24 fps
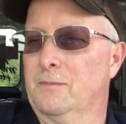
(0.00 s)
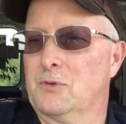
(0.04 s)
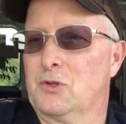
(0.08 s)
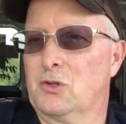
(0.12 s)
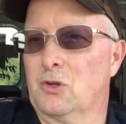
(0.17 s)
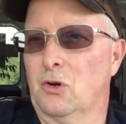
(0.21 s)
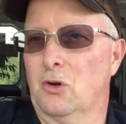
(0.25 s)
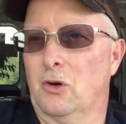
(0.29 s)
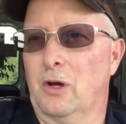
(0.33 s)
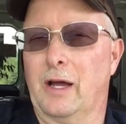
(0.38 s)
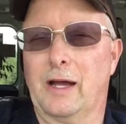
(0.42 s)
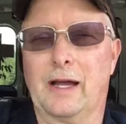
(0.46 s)

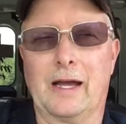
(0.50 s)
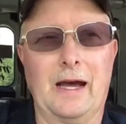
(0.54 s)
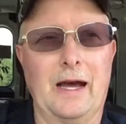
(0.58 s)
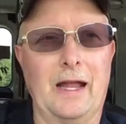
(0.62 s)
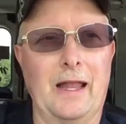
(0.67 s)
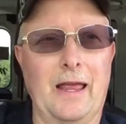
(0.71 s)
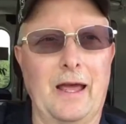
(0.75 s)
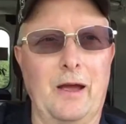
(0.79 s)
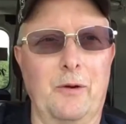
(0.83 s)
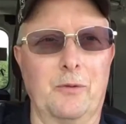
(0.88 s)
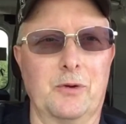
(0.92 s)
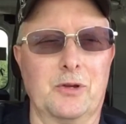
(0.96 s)
So I
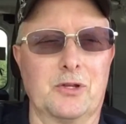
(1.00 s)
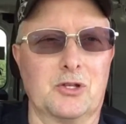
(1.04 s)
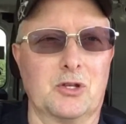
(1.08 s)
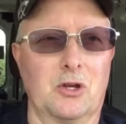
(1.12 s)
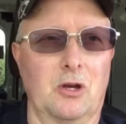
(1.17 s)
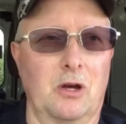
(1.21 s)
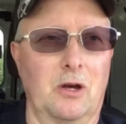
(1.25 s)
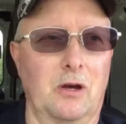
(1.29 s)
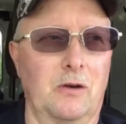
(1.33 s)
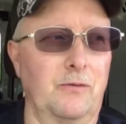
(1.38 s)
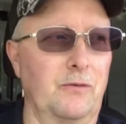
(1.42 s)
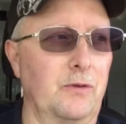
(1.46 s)
got that
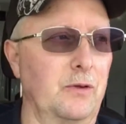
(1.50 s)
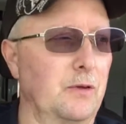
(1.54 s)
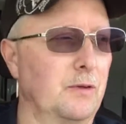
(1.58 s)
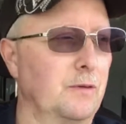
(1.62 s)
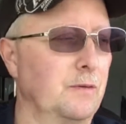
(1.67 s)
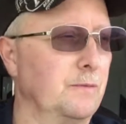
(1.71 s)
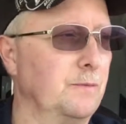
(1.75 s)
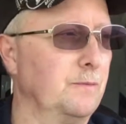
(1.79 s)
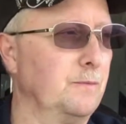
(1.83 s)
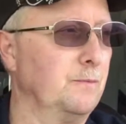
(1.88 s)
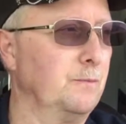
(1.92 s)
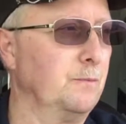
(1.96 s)
resolved.
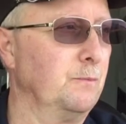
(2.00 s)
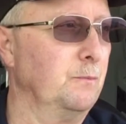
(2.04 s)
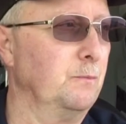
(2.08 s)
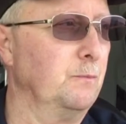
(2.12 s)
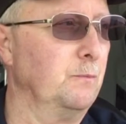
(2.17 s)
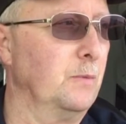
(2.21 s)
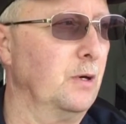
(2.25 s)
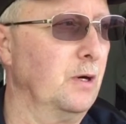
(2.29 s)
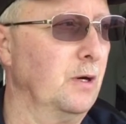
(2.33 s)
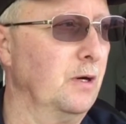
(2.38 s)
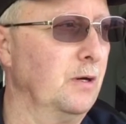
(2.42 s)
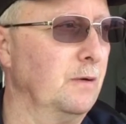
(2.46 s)

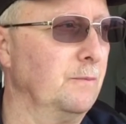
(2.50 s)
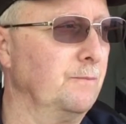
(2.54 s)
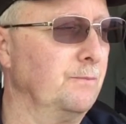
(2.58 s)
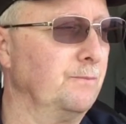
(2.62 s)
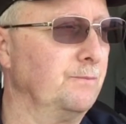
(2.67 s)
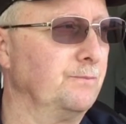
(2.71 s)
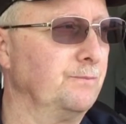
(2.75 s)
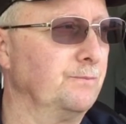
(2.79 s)
But